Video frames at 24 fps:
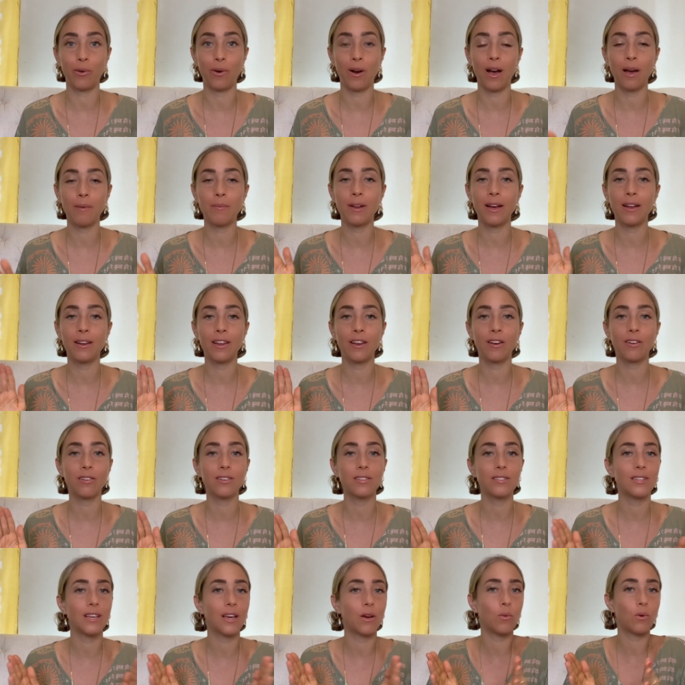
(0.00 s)
I'm not here to
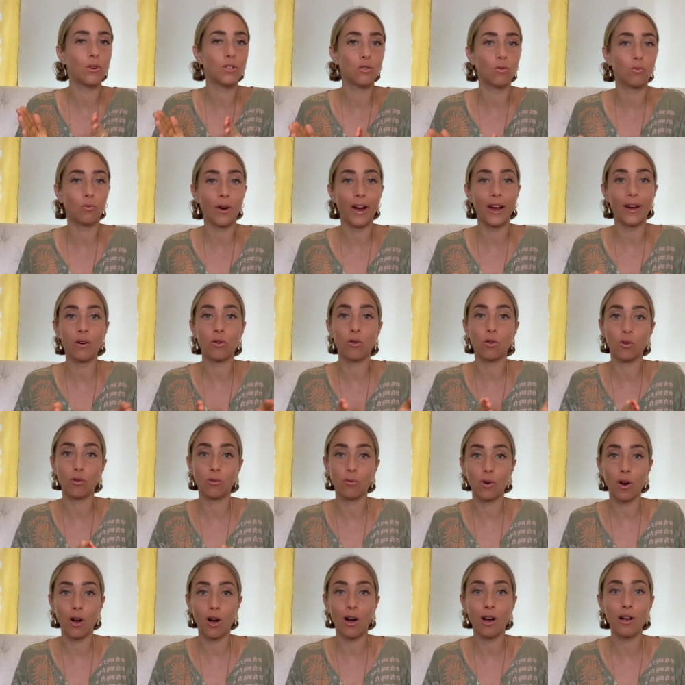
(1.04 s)
say what's right or
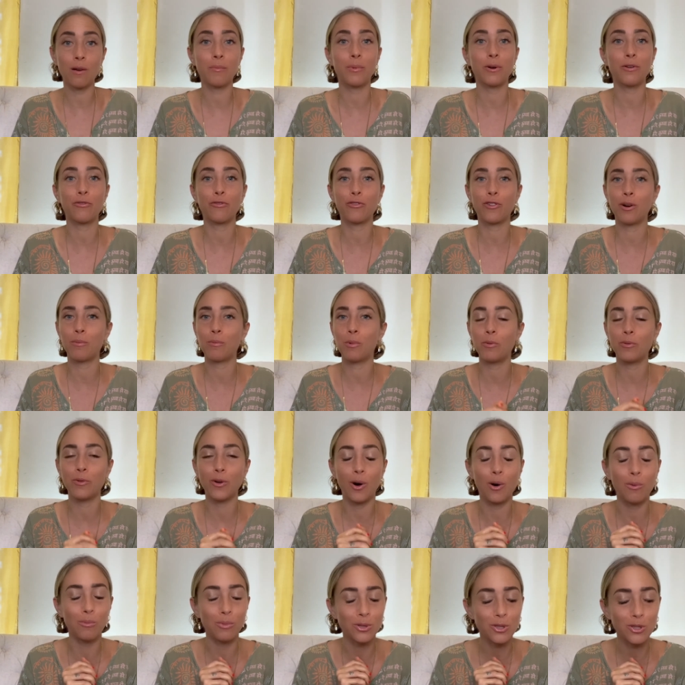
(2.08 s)
wrong, but from
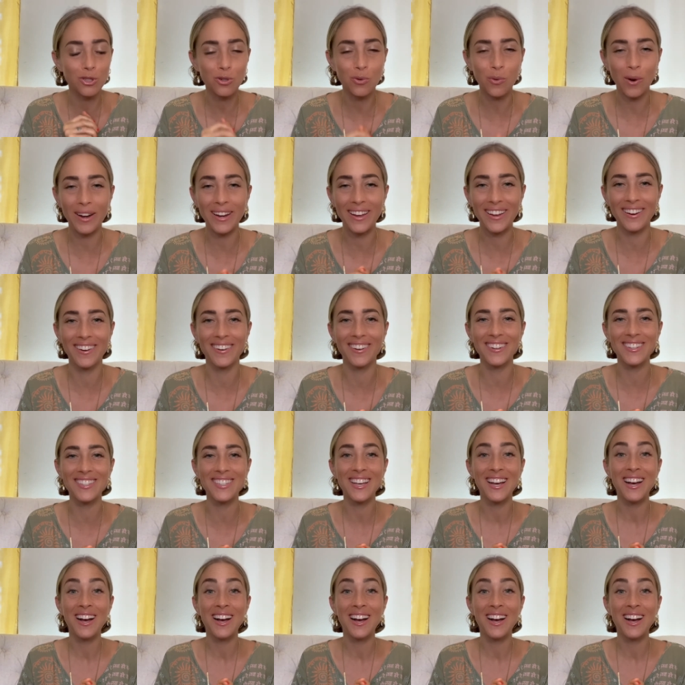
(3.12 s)
almost twenty years